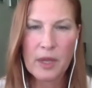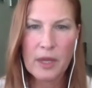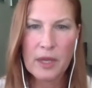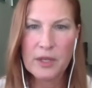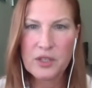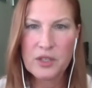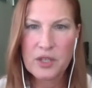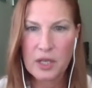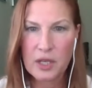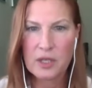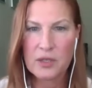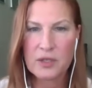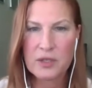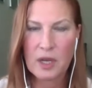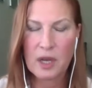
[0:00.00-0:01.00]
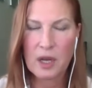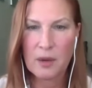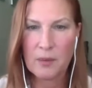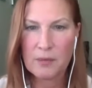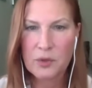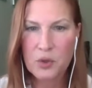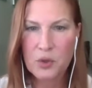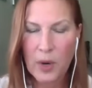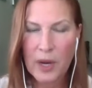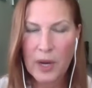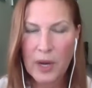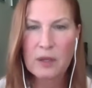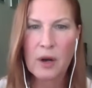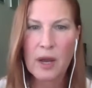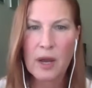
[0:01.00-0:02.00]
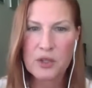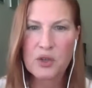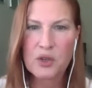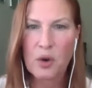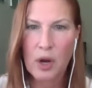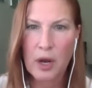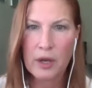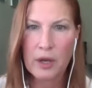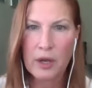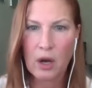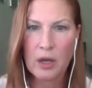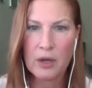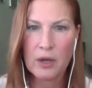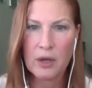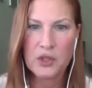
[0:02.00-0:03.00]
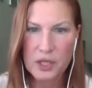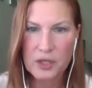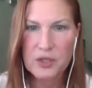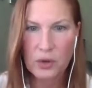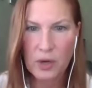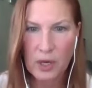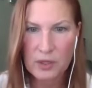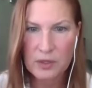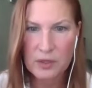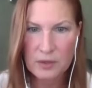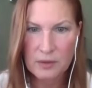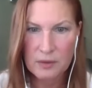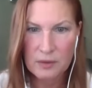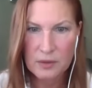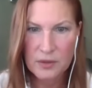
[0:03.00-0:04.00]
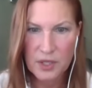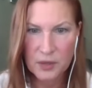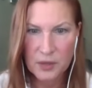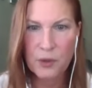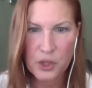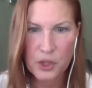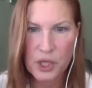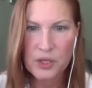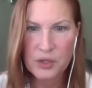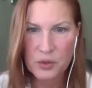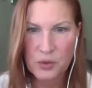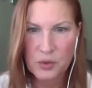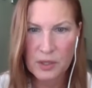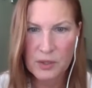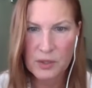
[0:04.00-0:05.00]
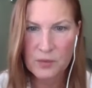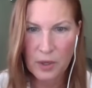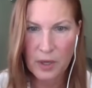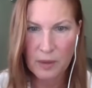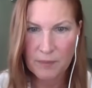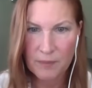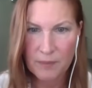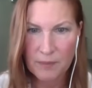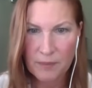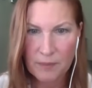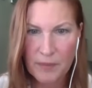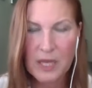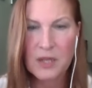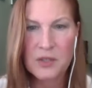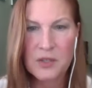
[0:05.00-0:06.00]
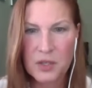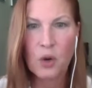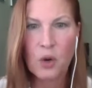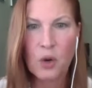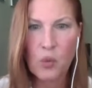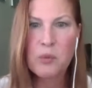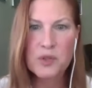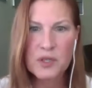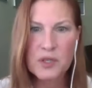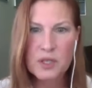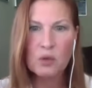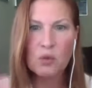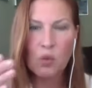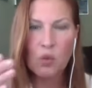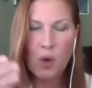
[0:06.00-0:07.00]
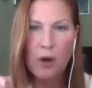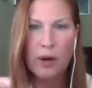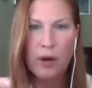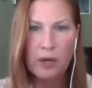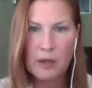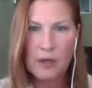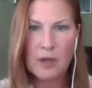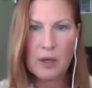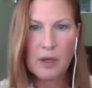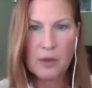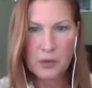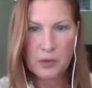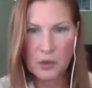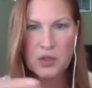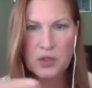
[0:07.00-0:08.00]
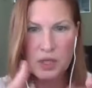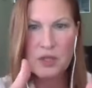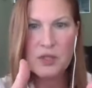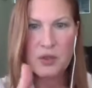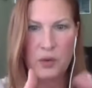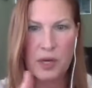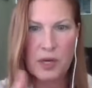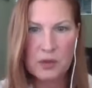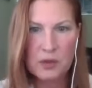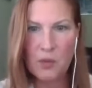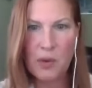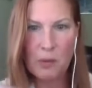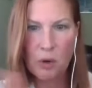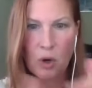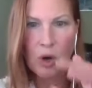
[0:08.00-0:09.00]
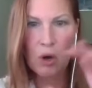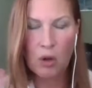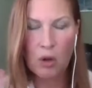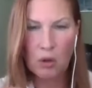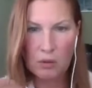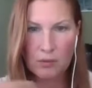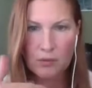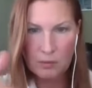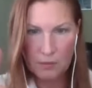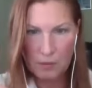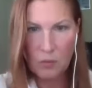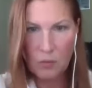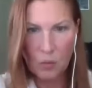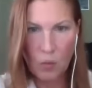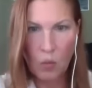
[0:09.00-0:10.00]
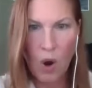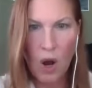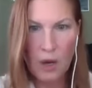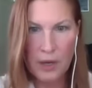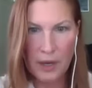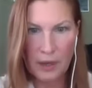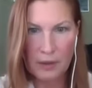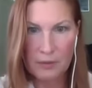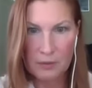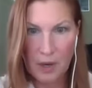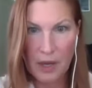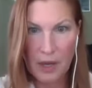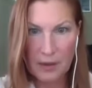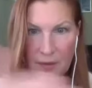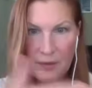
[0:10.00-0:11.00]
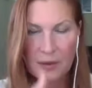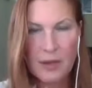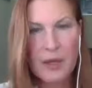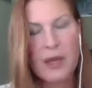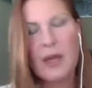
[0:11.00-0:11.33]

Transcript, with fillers: into his um, trailer and try on G strings, different G strings for him. Because, you know, we were still wearing those G strings when we were all walking, right? Yeah.